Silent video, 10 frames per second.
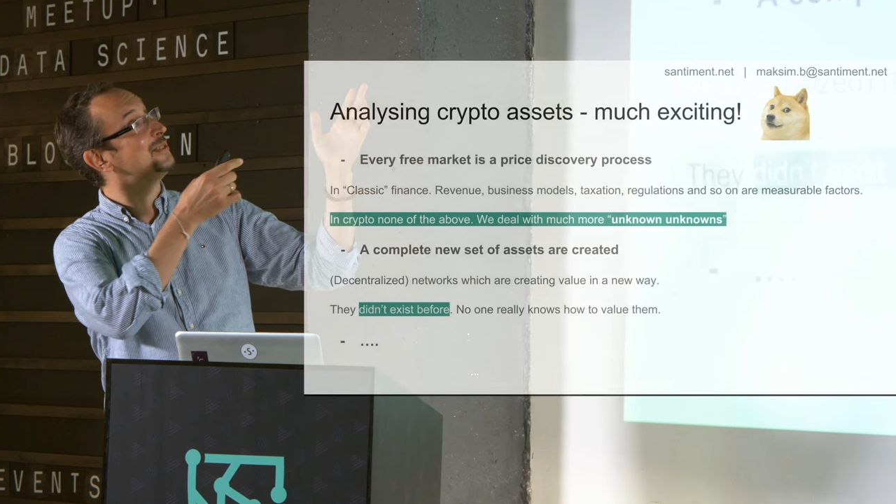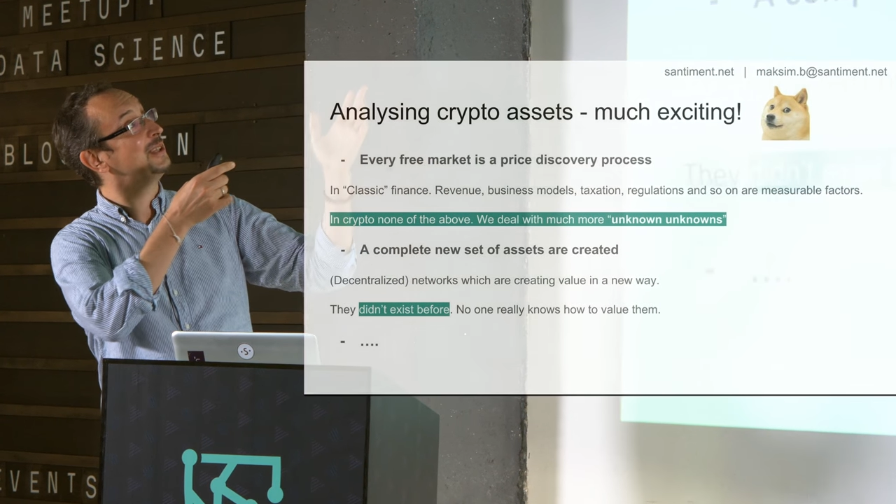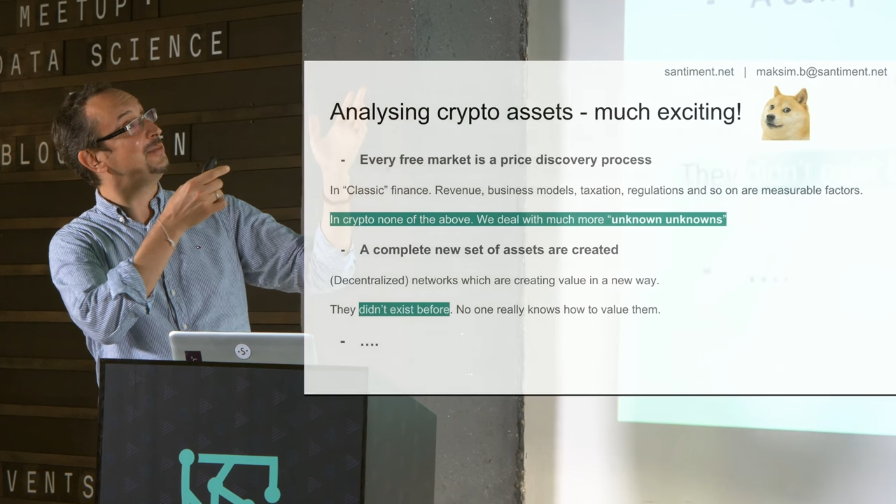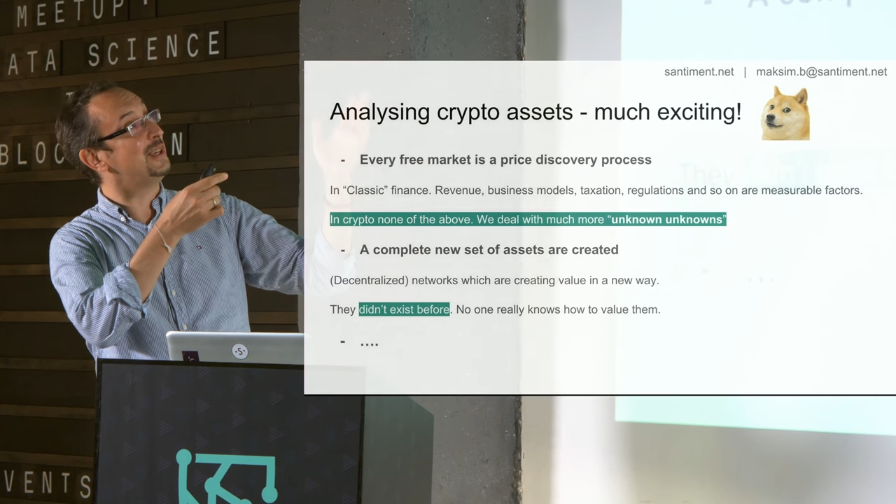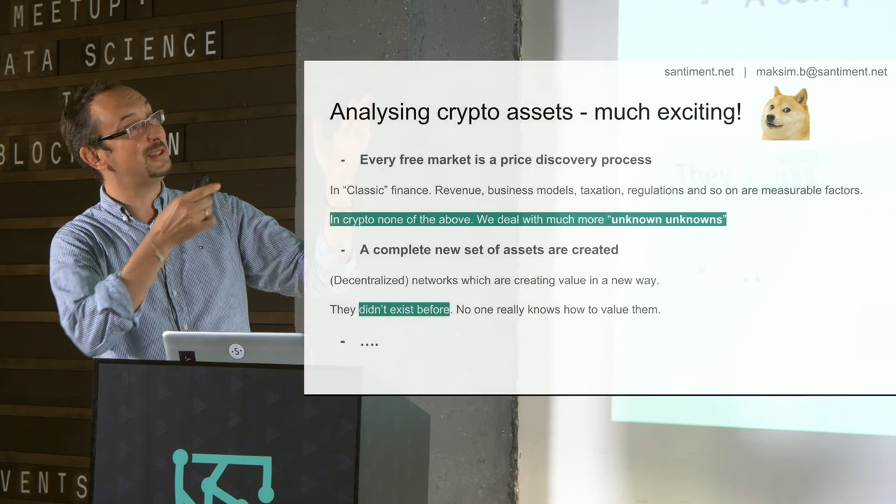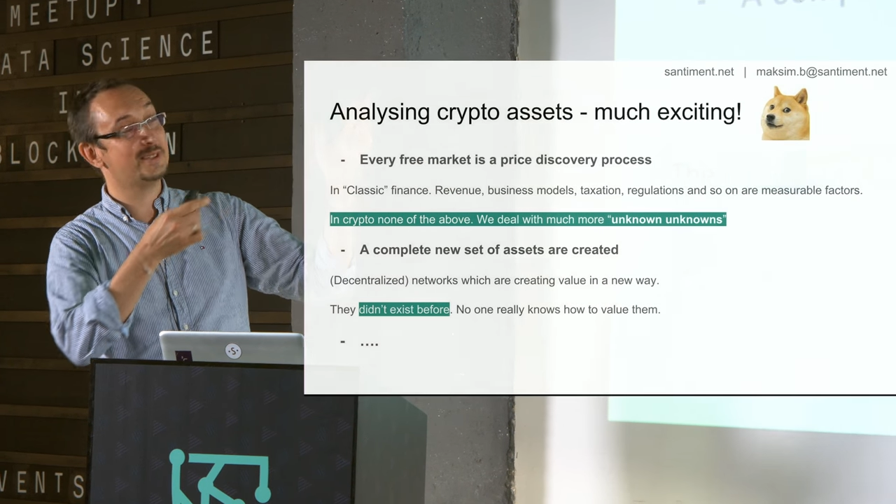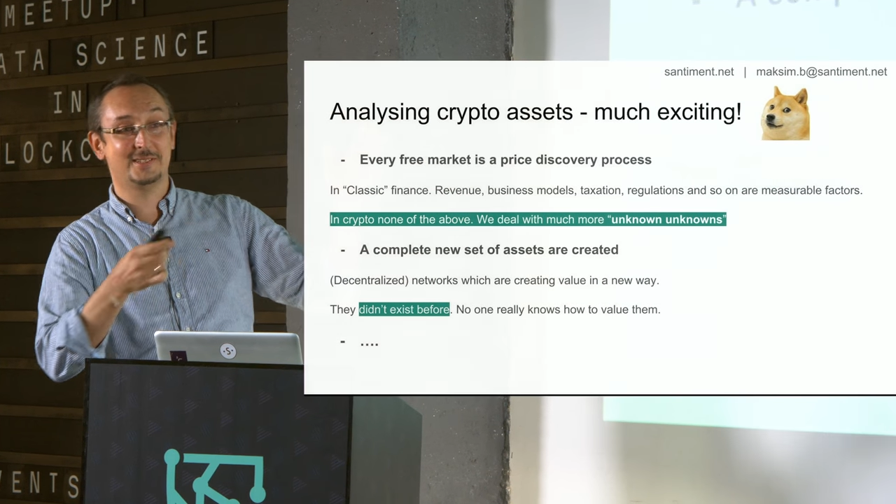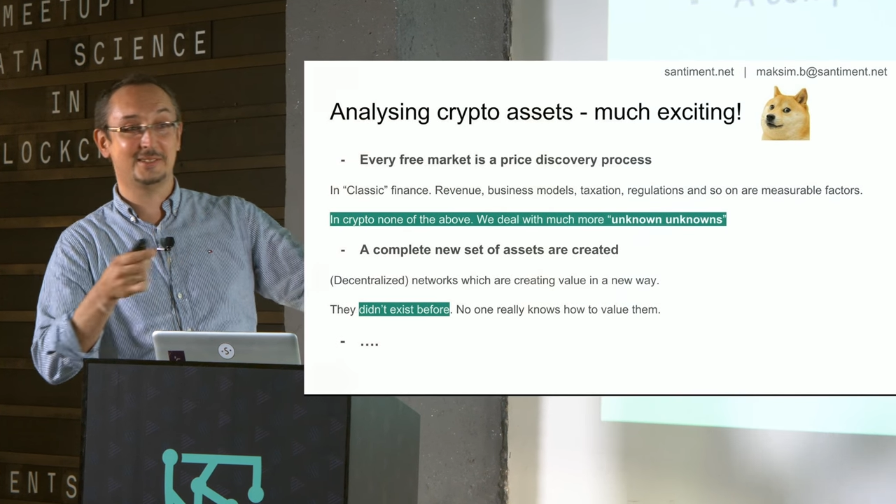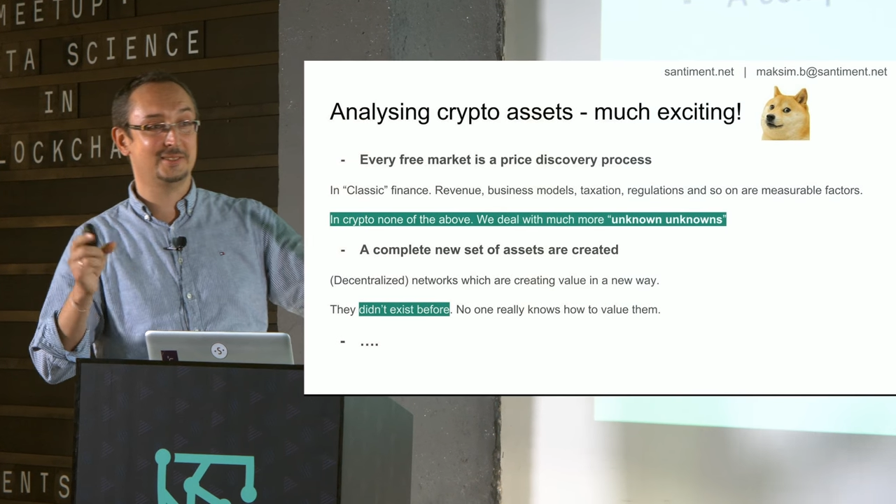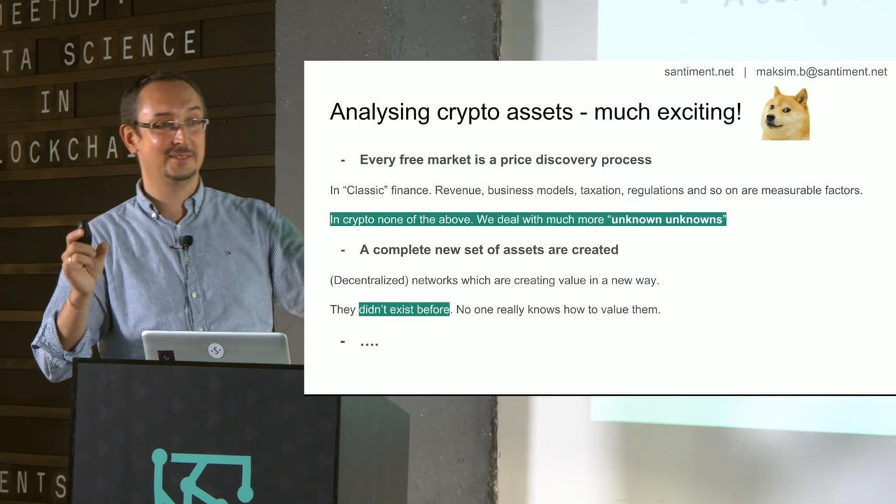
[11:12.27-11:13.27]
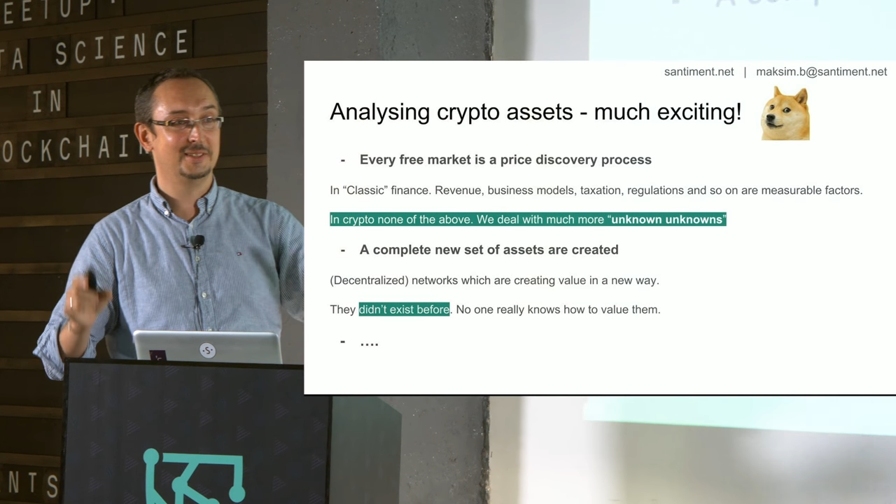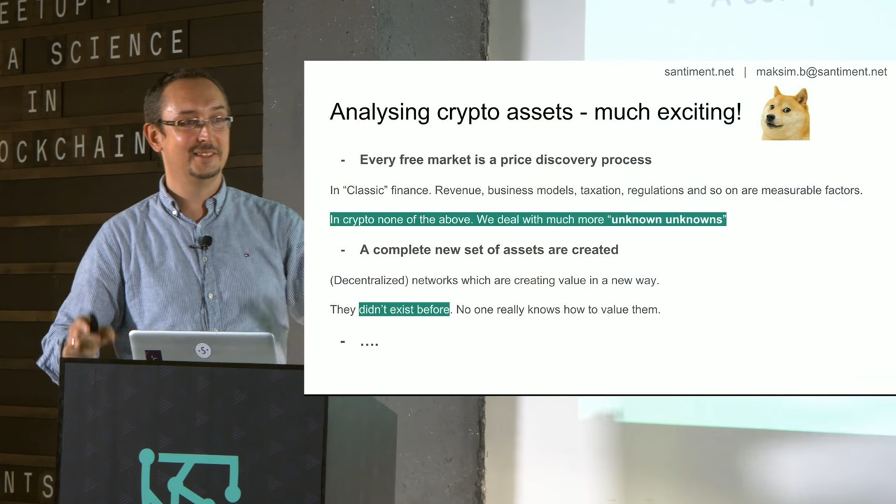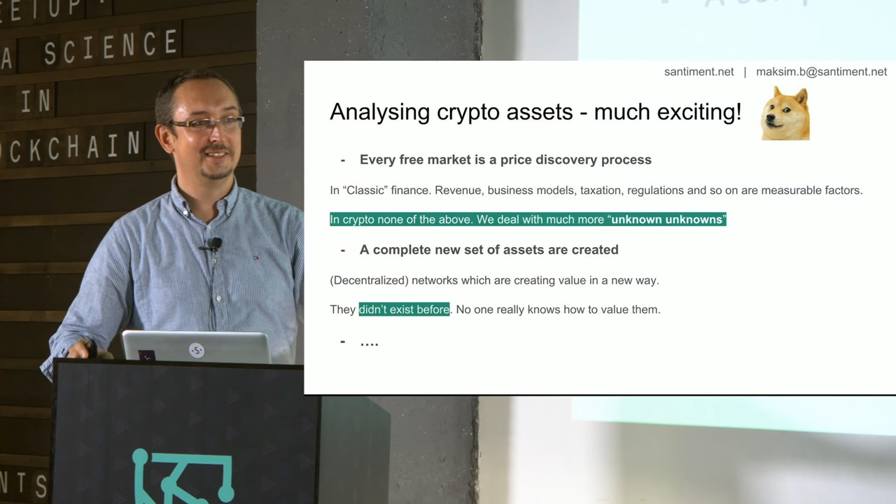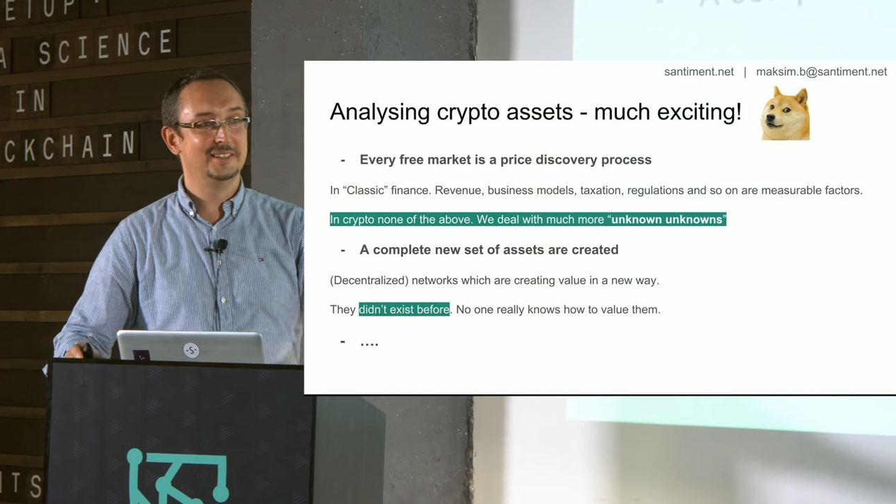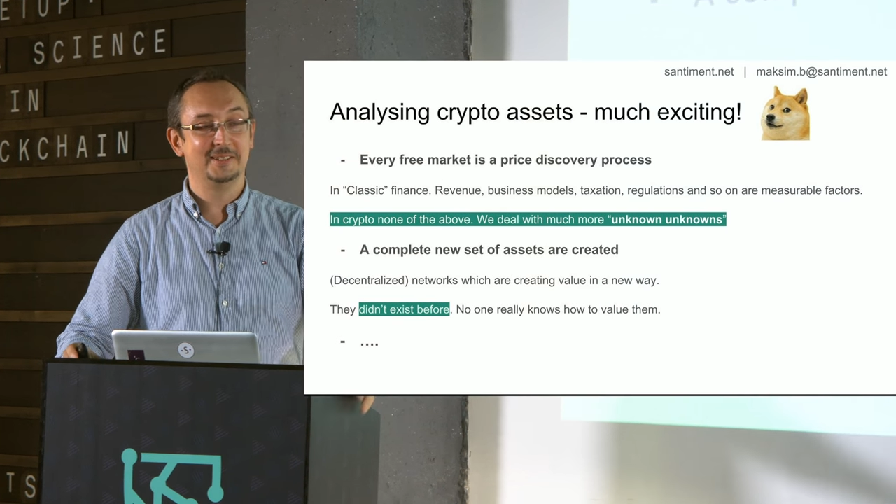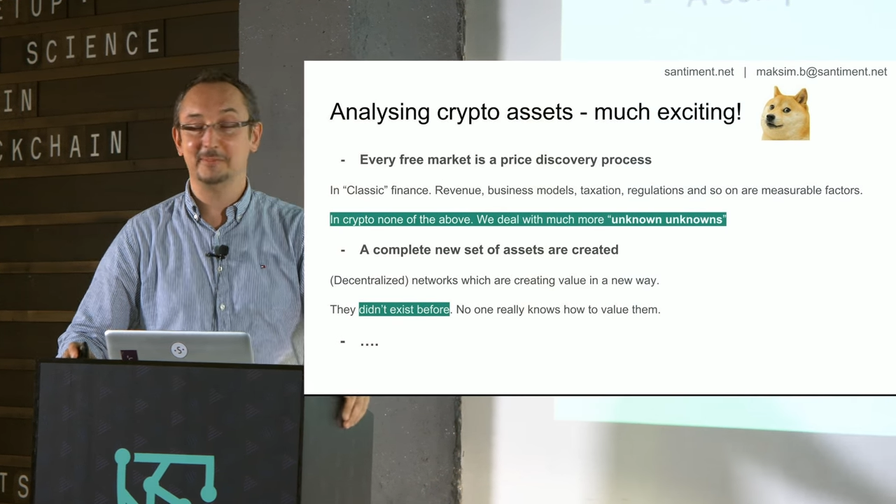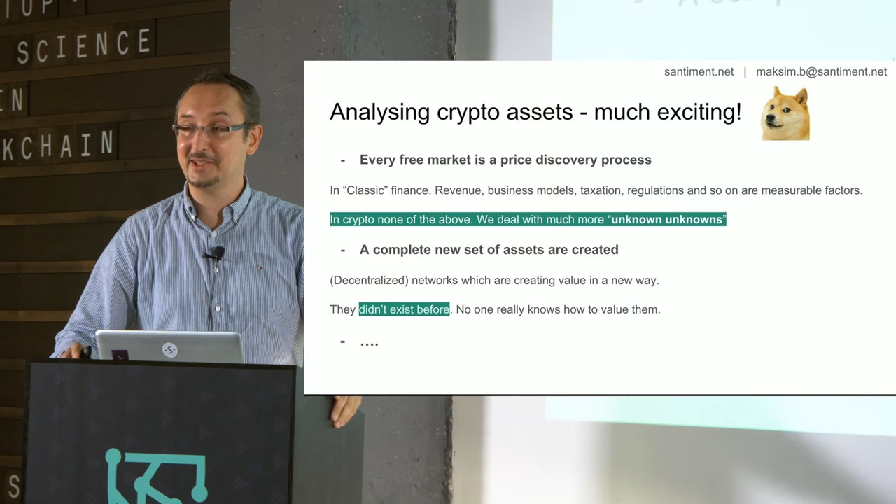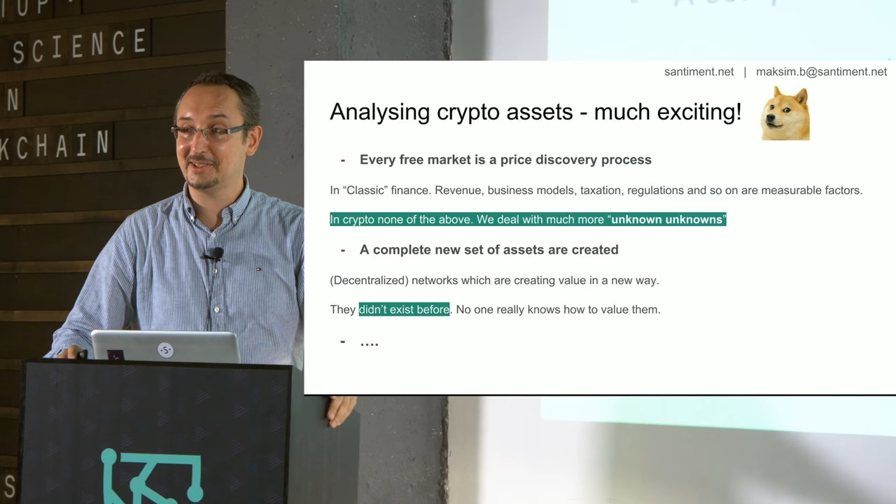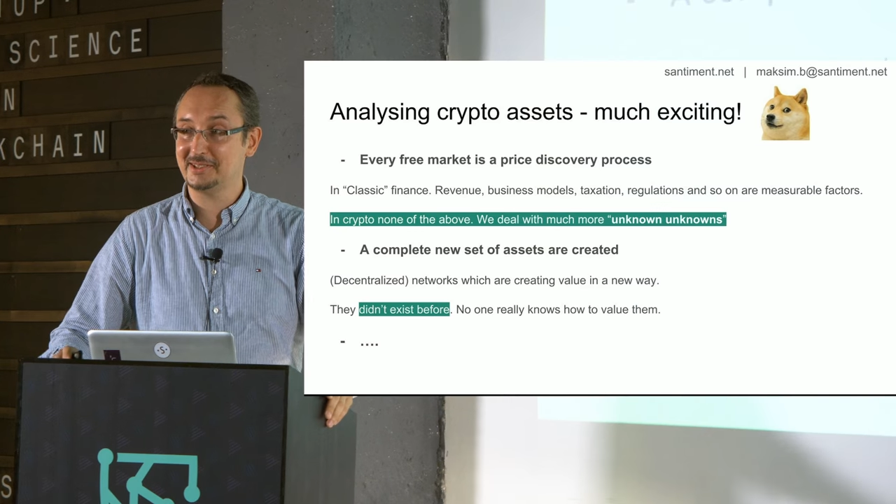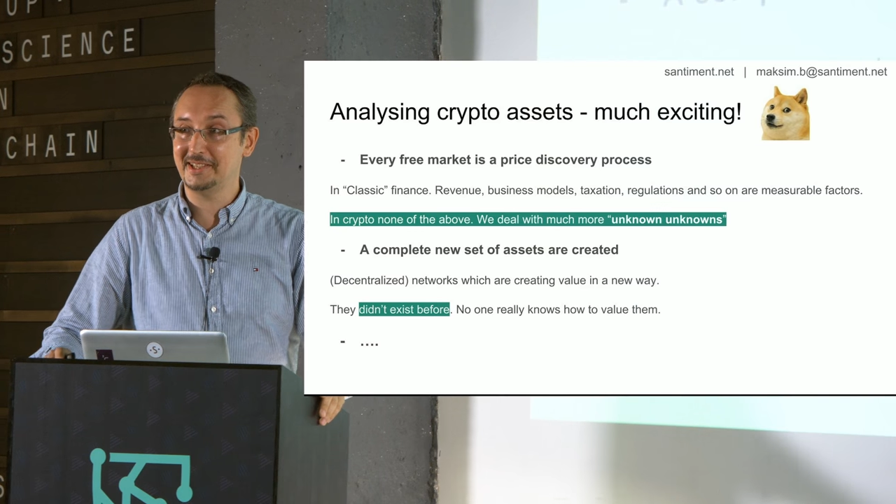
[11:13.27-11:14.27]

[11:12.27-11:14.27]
Very interesting. Very difficult